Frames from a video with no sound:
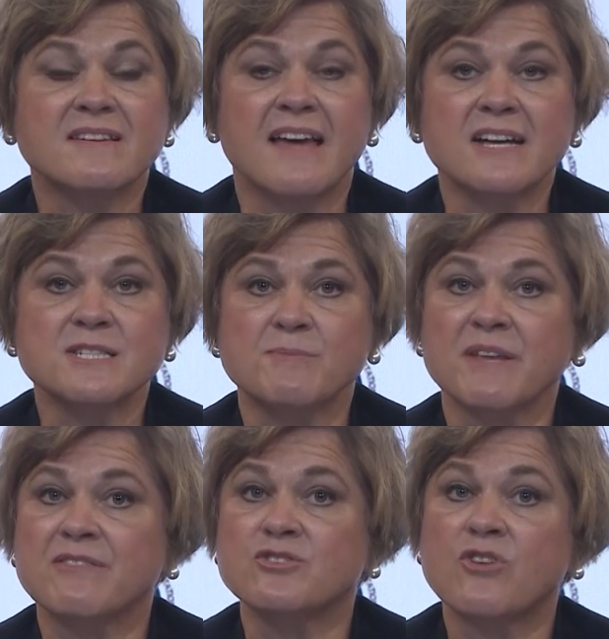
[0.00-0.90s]

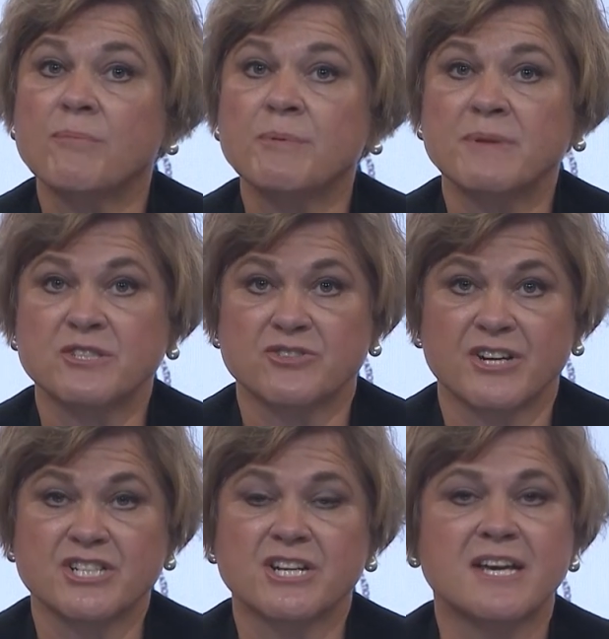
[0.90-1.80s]
announcement, the Trump
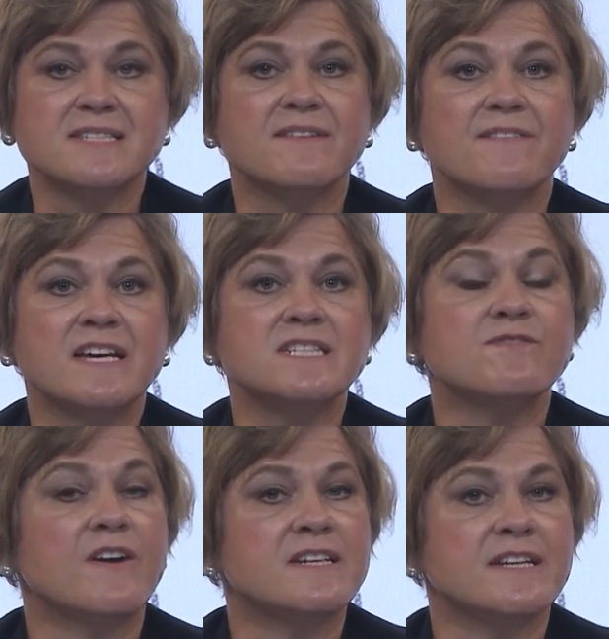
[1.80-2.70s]
administration has
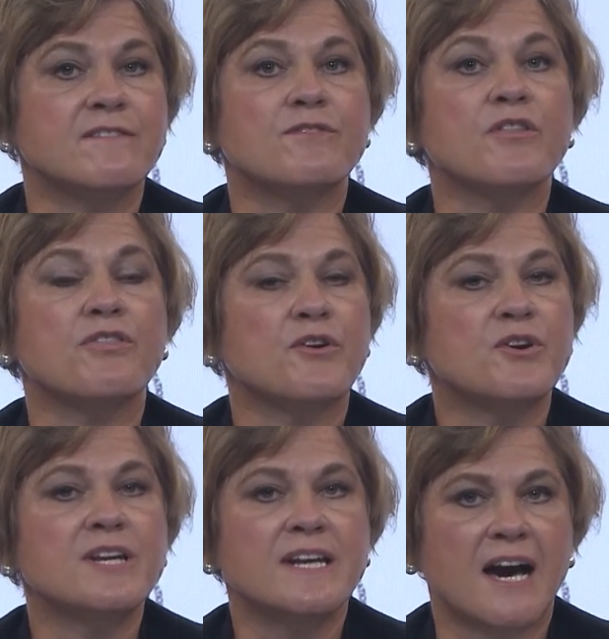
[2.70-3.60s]
advanced funding for
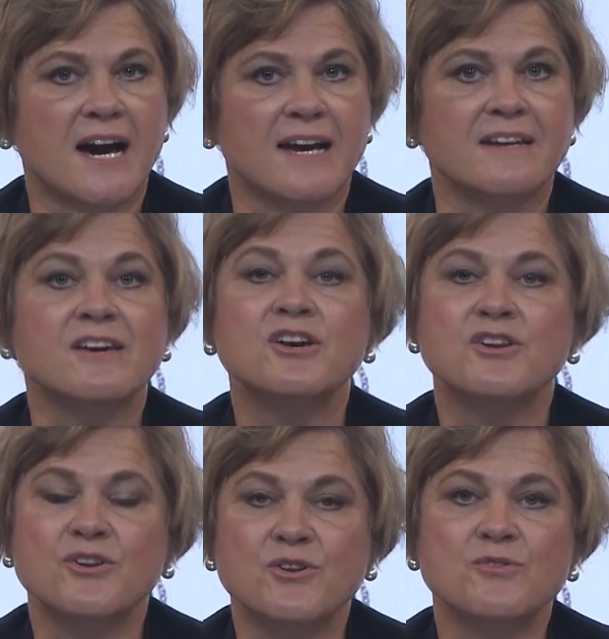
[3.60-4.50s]
39
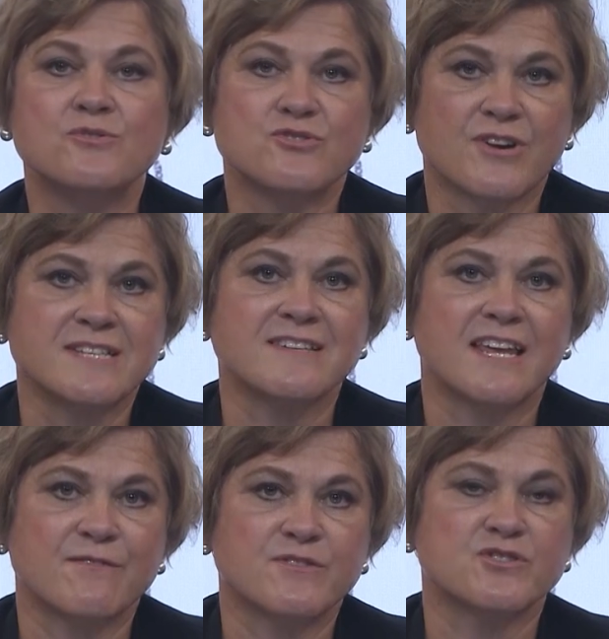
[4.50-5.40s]
new transit
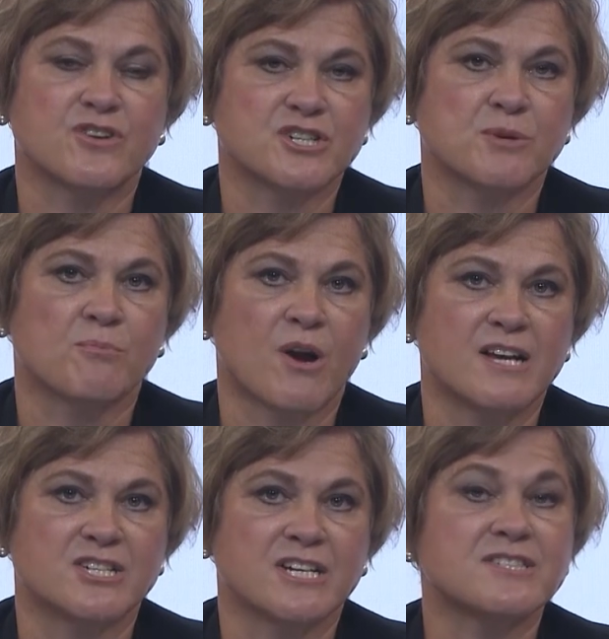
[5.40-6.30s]
infrastructure
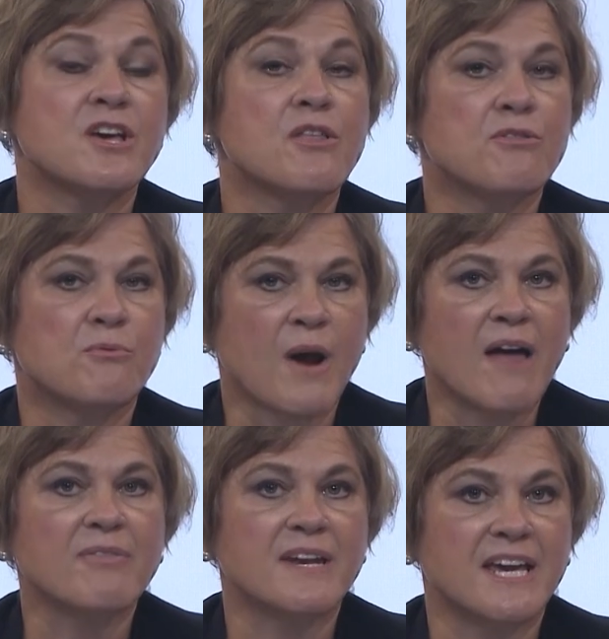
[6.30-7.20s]
projects
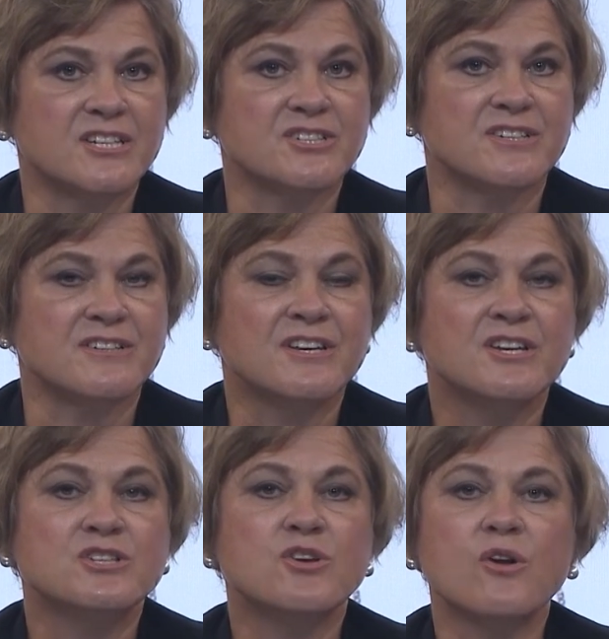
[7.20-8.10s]
throughout the nation,
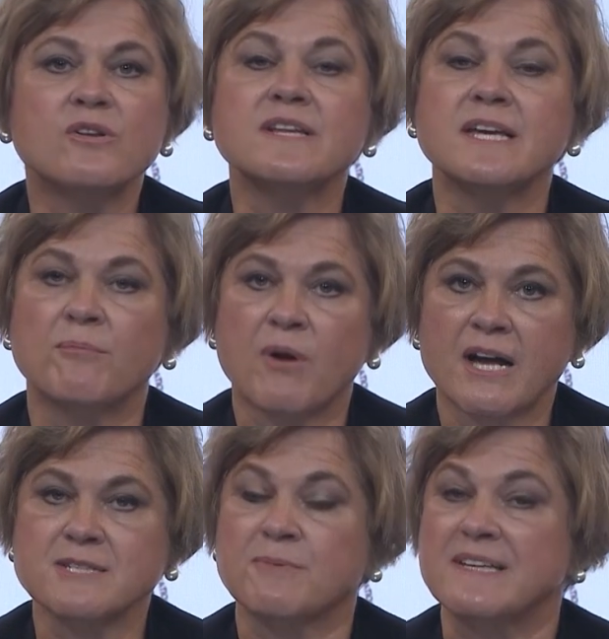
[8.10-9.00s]
totaling
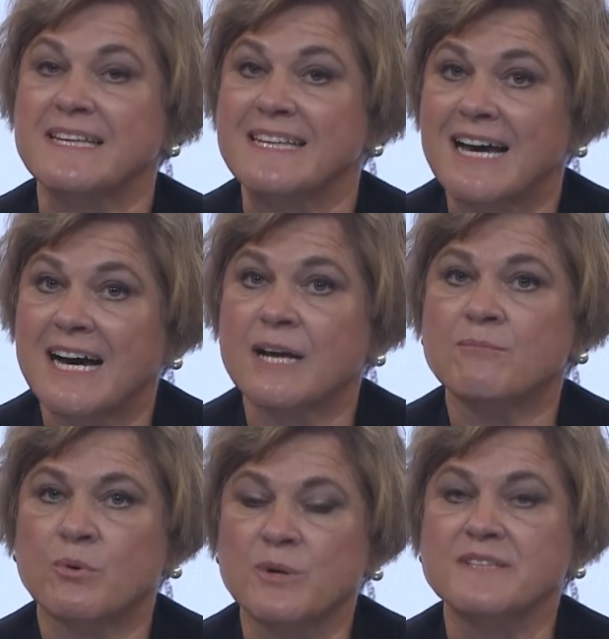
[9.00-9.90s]
approximately
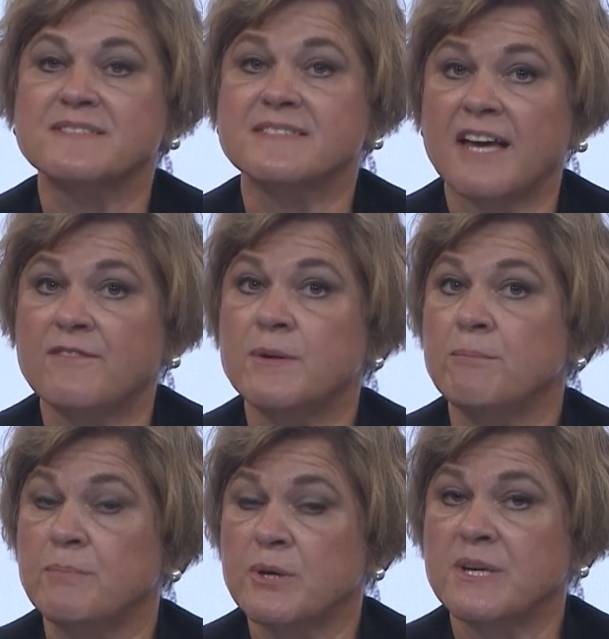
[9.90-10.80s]

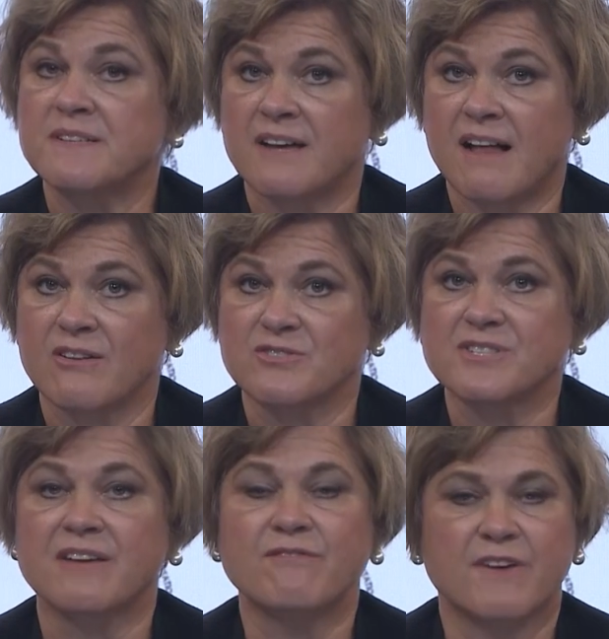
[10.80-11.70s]
$9.7 billion
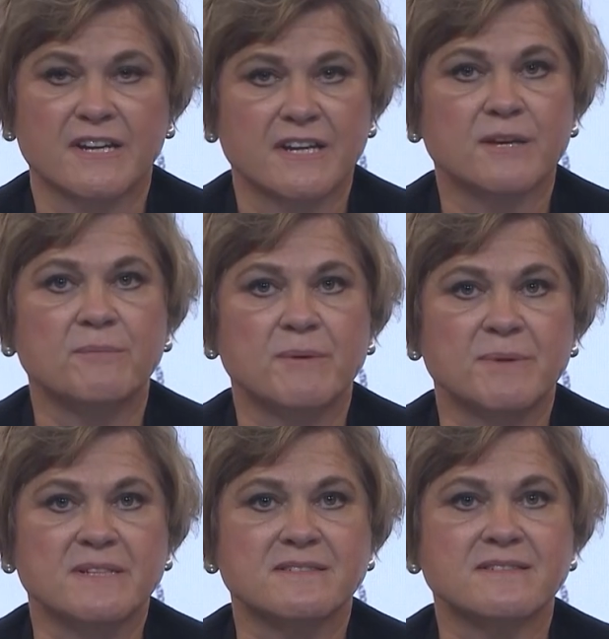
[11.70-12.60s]
in funding
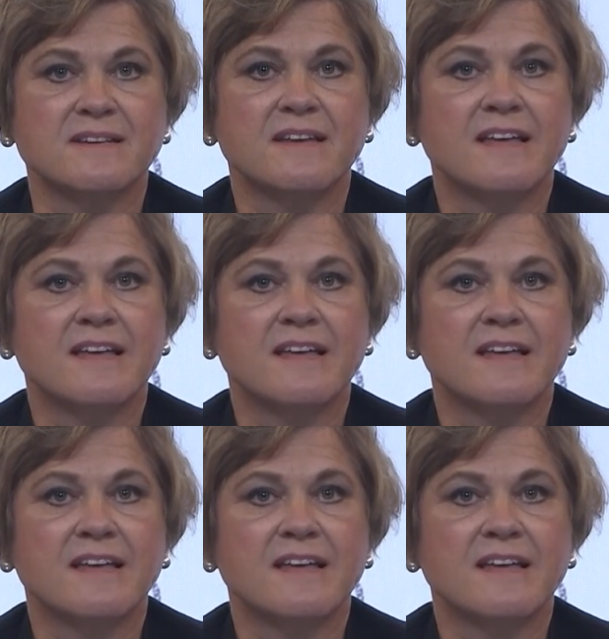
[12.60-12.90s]
commitments.